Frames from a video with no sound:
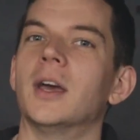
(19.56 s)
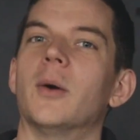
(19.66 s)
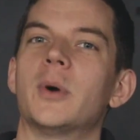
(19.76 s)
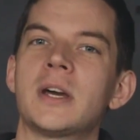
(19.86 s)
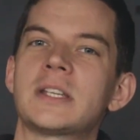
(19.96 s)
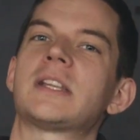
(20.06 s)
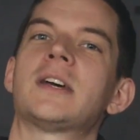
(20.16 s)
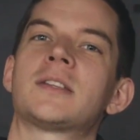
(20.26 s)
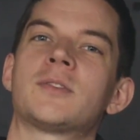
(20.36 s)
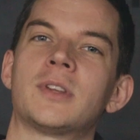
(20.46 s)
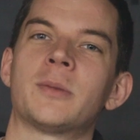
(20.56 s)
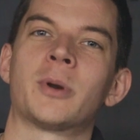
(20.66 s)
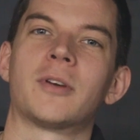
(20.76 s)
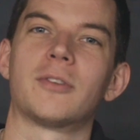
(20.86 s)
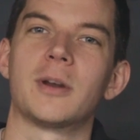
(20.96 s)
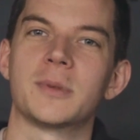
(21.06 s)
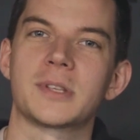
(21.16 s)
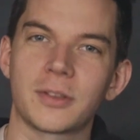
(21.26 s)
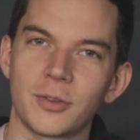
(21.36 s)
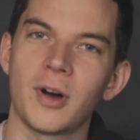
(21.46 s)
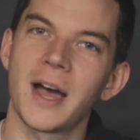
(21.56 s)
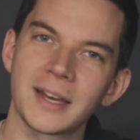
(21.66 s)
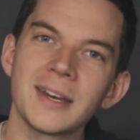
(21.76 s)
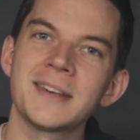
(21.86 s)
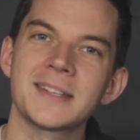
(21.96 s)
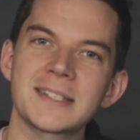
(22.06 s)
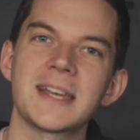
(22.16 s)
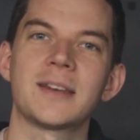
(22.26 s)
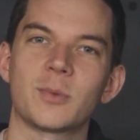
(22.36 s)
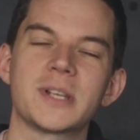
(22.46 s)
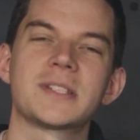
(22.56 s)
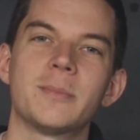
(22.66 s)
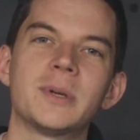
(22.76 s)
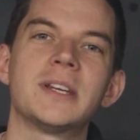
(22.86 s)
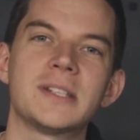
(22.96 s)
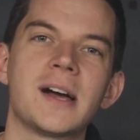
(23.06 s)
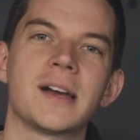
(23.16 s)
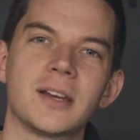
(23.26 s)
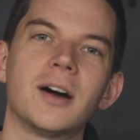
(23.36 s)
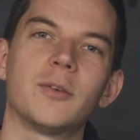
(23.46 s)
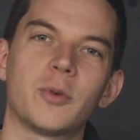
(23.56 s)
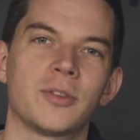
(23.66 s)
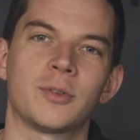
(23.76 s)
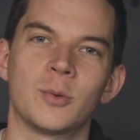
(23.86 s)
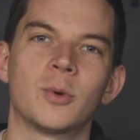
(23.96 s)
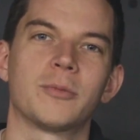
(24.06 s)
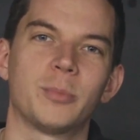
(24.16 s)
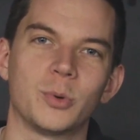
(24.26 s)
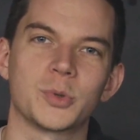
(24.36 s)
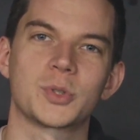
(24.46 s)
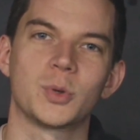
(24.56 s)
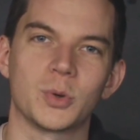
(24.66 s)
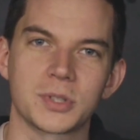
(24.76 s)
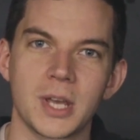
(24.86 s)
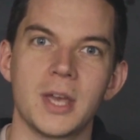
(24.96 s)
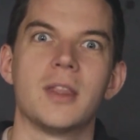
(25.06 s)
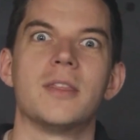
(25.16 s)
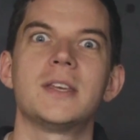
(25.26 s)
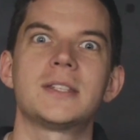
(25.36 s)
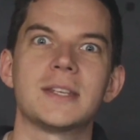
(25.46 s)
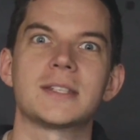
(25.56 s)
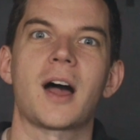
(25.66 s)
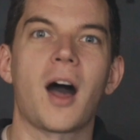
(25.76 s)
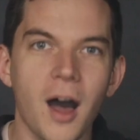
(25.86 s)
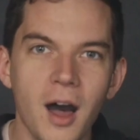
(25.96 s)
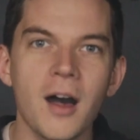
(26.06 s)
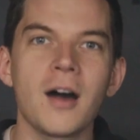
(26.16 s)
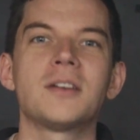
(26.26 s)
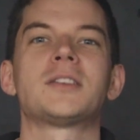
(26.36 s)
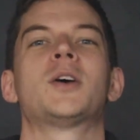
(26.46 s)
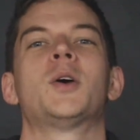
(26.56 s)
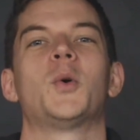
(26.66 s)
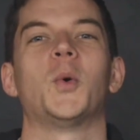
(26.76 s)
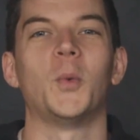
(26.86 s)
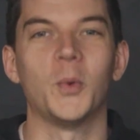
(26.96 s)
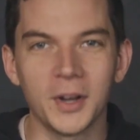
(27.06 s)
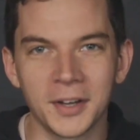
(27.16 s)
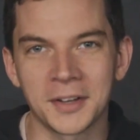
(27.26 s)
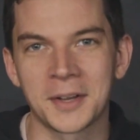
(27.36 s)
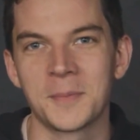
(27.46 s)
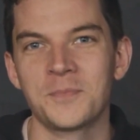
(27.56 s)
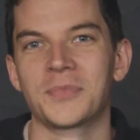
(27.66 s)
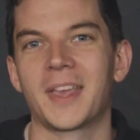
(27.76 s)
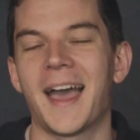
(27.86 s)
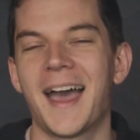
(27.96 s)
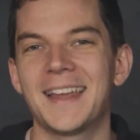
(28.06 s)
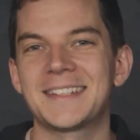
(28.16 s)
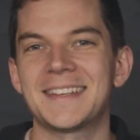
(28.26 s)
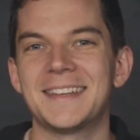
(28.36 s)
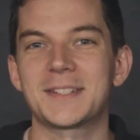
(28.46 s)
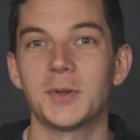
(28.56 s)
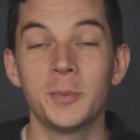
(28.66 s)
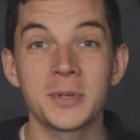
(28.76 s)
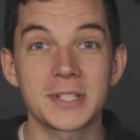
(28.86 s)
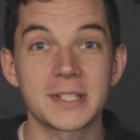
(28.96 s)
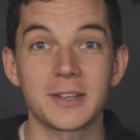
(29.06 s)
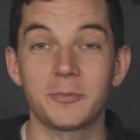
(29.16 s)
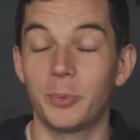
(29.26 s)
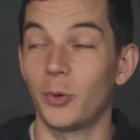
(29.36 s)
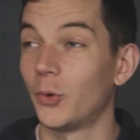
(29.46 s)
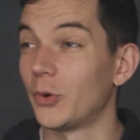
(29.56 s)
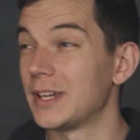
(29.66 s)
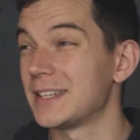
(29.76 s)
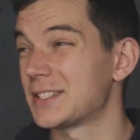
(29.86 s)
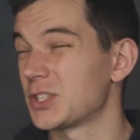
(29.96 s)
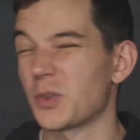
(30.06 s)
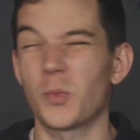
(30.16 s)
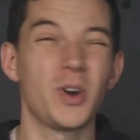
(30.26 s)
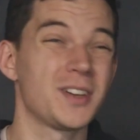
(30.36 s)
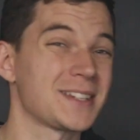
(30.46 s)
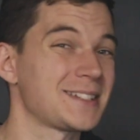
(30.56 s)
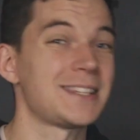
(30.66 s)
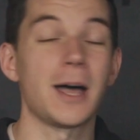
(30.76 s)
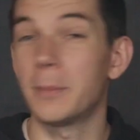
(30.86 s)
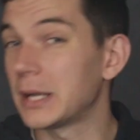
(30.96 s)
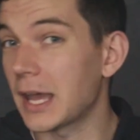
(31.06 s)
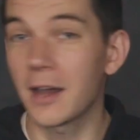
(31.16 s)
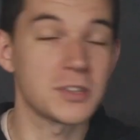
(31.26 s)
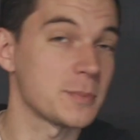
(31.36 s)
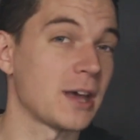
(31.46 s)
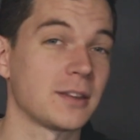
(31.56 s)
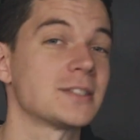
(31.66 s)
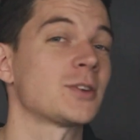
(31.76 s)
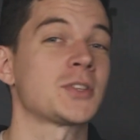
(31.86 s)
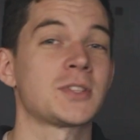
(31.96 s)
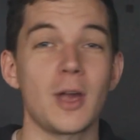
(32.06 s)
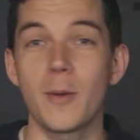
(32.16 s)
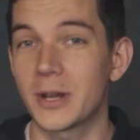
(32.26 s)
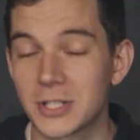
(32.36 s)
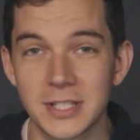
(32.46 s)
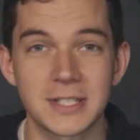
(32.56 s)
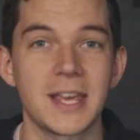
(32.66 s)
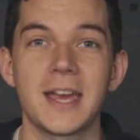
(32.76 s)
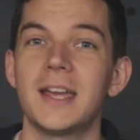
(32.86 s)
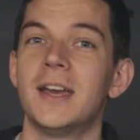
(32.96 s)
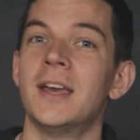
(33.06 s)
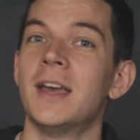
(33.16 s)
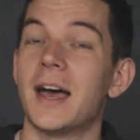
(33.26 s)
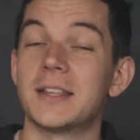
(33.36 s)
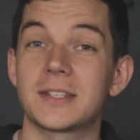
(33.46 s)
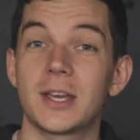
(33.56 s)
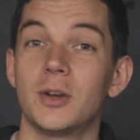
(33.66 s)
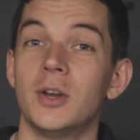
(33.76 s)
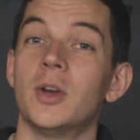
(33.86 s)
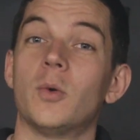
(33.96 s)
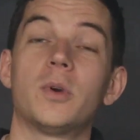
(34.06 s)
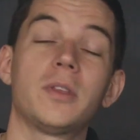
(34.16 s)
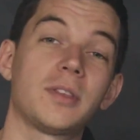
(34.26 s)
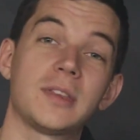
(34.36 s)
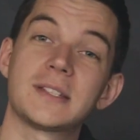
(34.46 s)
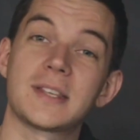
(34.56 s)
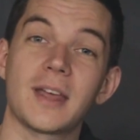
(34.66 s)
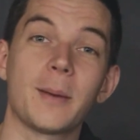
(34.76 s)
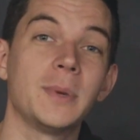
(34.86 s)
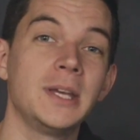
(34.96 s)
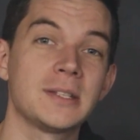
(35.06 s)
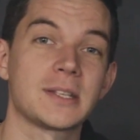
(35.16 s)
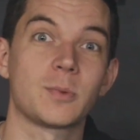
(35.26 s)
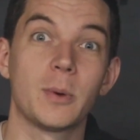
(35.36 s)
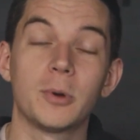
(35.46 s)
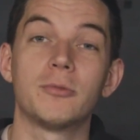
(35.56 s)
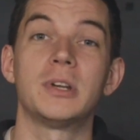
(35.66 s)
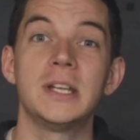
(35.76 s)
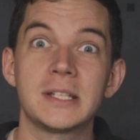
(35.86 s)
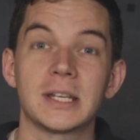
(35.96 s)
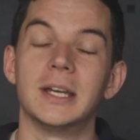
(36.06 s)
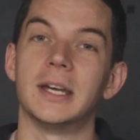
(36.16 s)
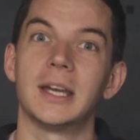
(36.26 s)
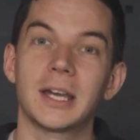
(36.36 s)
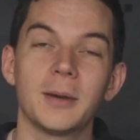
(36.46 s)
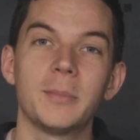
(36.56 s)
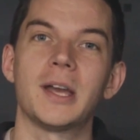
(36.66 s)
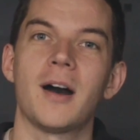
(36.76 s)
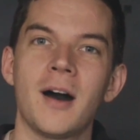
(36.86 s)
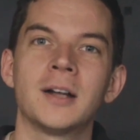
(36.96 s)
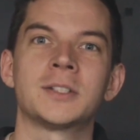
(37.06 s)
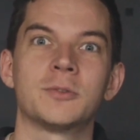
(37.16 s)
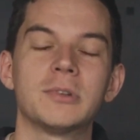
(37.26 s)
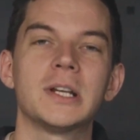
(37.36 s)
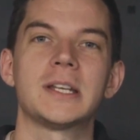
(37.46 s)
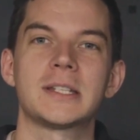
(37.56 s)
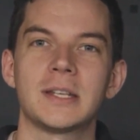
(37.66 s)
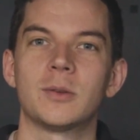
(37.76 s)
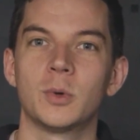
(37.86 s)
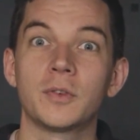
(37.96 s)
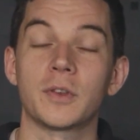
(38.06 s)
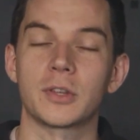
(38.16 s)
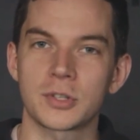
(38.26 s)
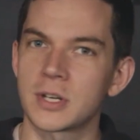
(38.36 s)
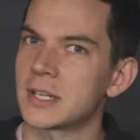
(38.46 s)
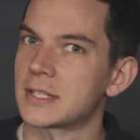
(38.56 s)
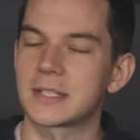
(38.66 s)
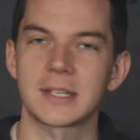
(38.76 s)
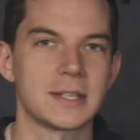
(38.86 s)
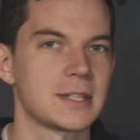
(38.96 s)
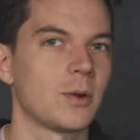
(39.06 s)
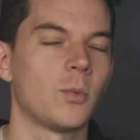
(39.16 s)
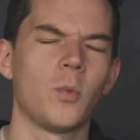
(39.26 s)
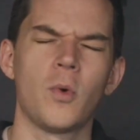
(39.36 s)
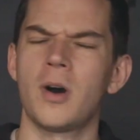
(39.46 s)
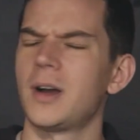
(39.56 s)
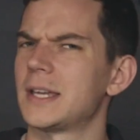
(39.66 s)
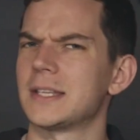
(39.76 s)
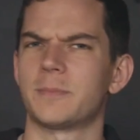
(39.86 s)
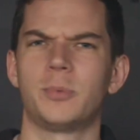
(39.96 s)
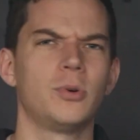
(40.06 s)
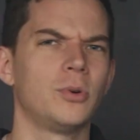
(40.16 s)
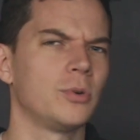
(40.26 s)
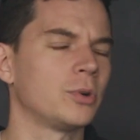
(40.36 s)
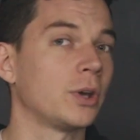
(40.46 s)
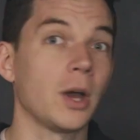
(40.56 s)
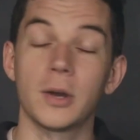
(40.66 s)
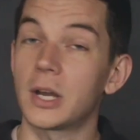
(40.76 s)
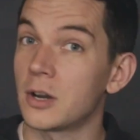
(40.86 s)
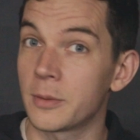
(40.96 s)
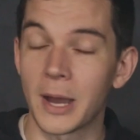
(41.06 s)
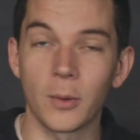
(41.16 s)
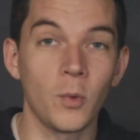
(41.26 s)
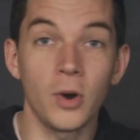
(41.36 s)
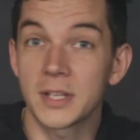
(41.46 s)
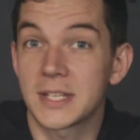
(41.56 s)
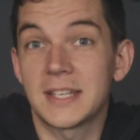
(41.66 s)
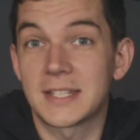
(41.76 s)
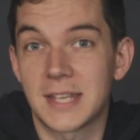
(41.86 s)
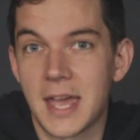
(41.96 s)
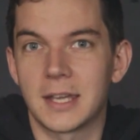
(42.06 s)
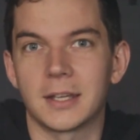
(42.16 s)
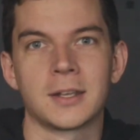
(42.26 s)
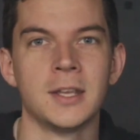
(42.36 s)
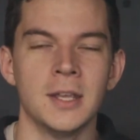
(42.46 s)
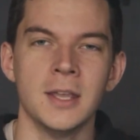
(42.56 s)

And when I started to read the book of Romans, I thought, I can understand why somebody died halfway through one of Paul's talks. This is hard work. And it's almost as if Paul is just, the words are tumbling out of his mouth. He's got so much to say. And so one of the things that means is when we're reading it, it can be hard to really see the wood for the trees. It's like, what is Paul going on about? What is he saying?